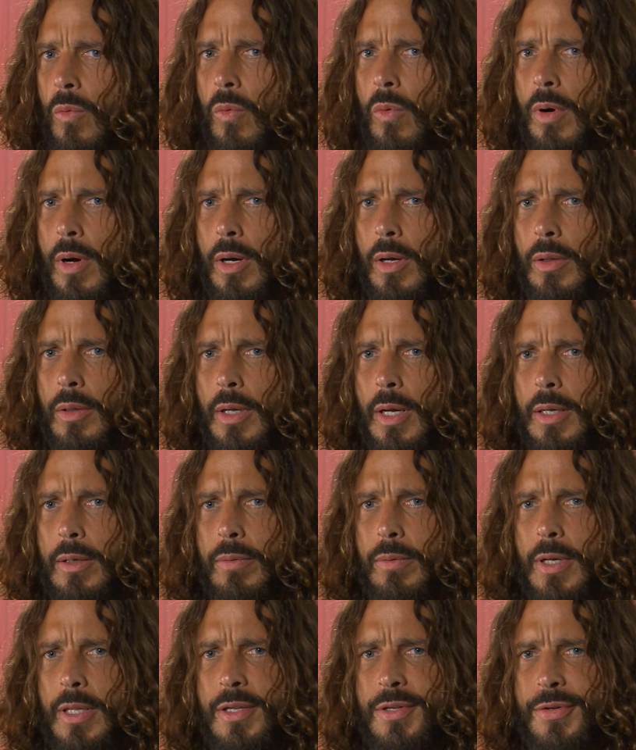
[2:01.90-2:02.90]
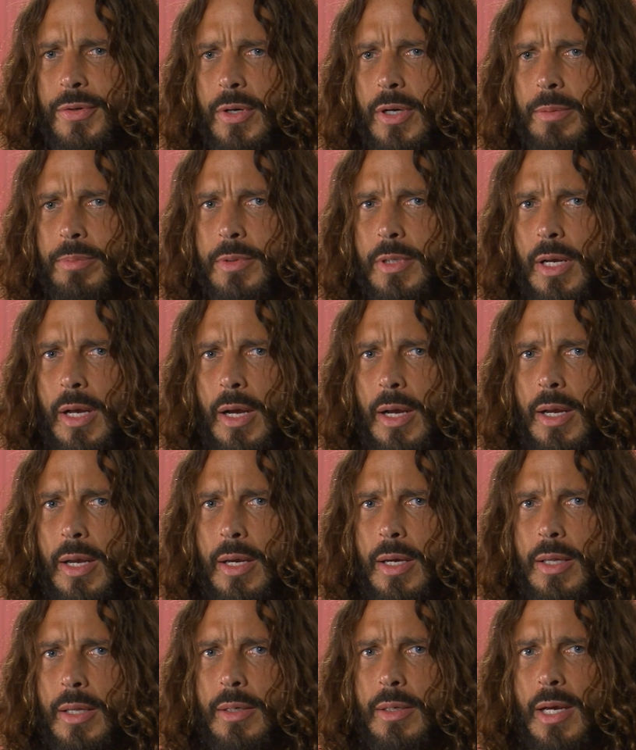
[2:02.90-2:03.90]
Well, I'd read the script. I
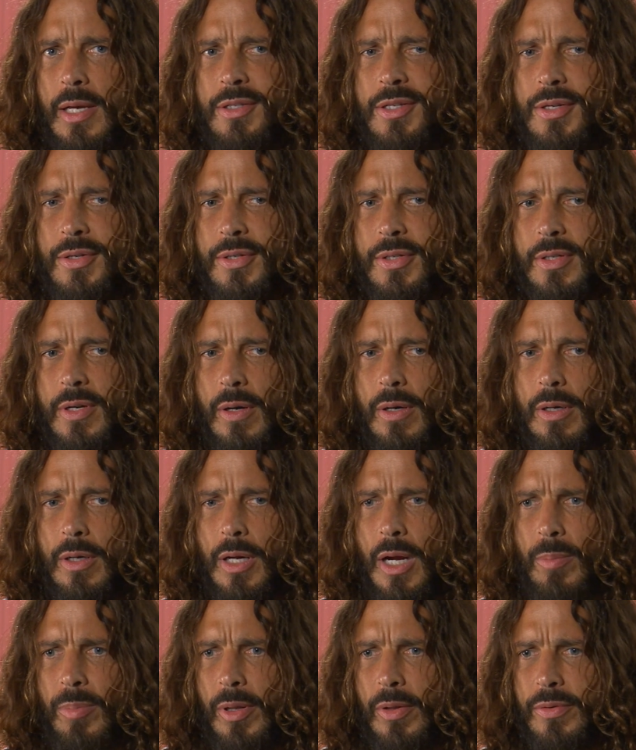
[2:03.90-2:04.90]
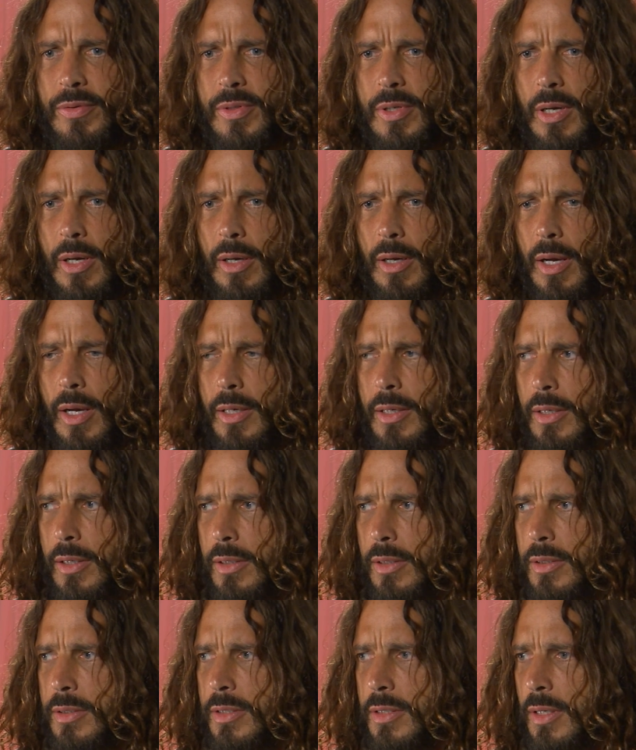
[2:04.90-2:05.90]
had actually started a couple other song
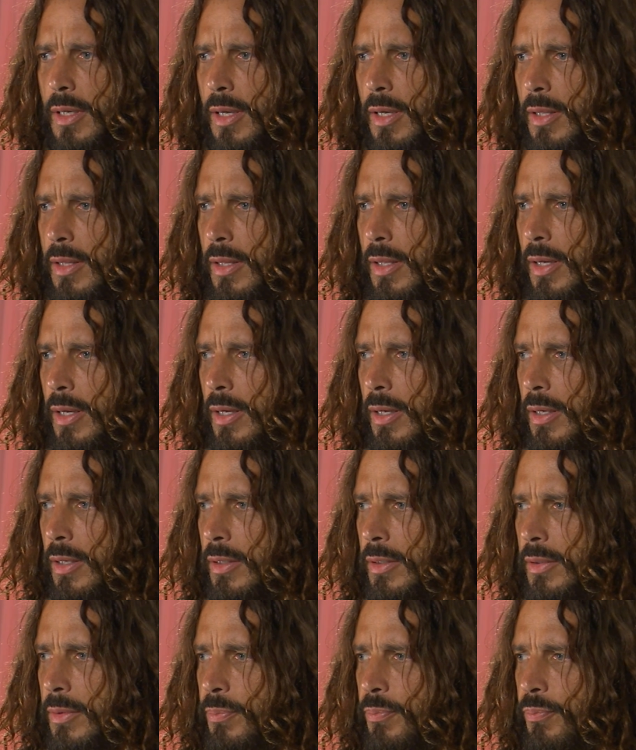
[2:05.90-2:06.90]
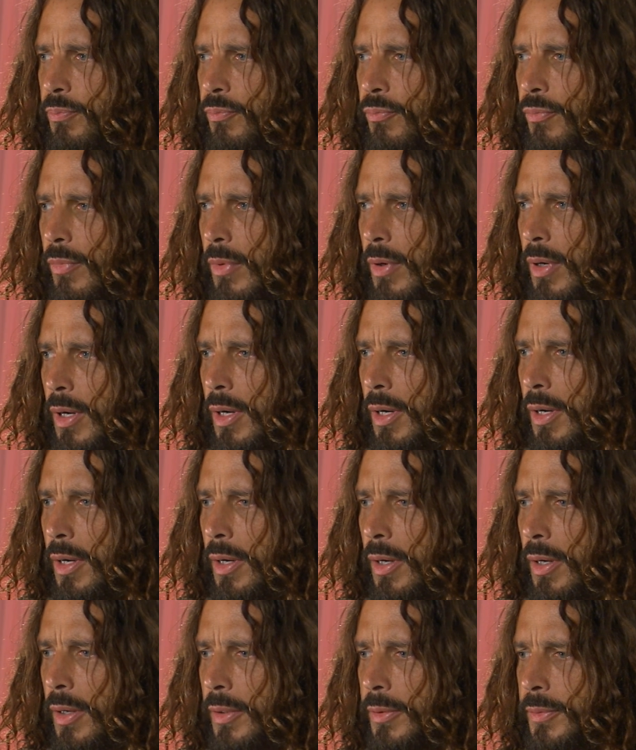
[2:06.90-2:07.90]
ideas, and then
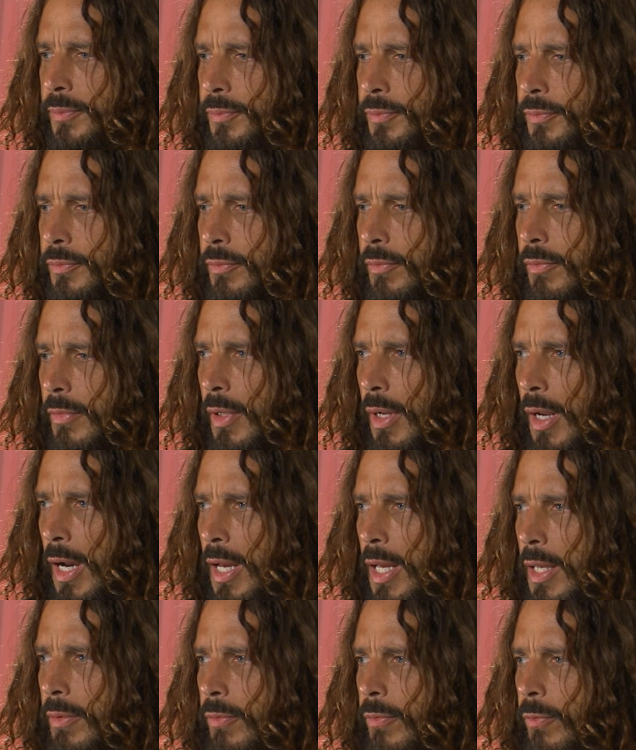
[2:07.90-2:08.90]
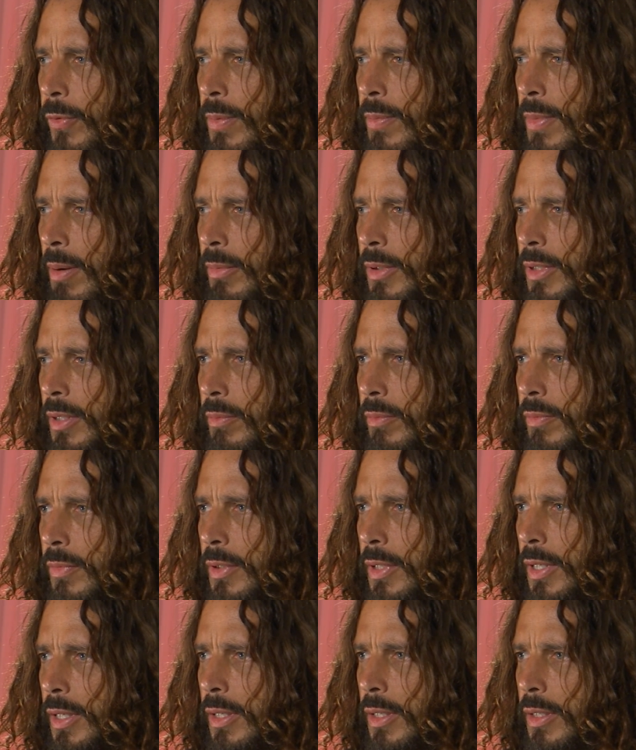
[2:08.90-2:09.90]
I had
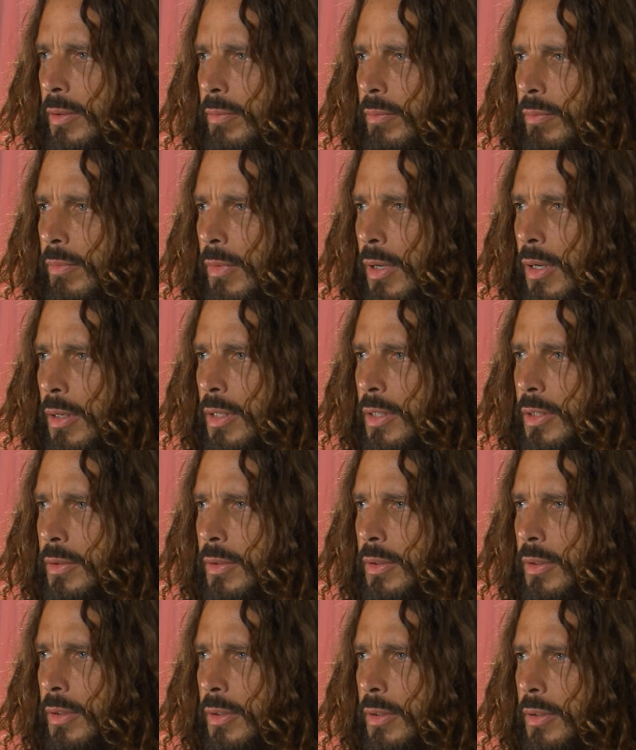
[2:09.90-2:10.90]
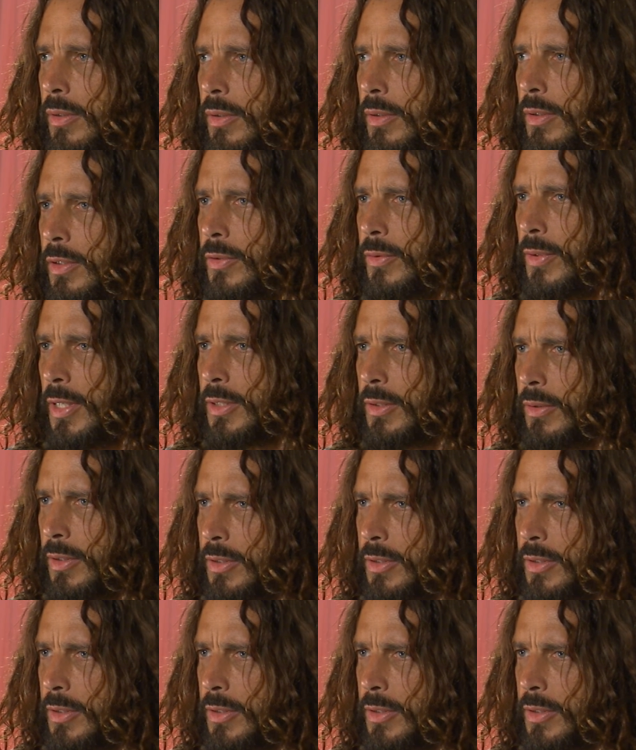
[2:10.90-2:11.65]
remembered that Mark, the director,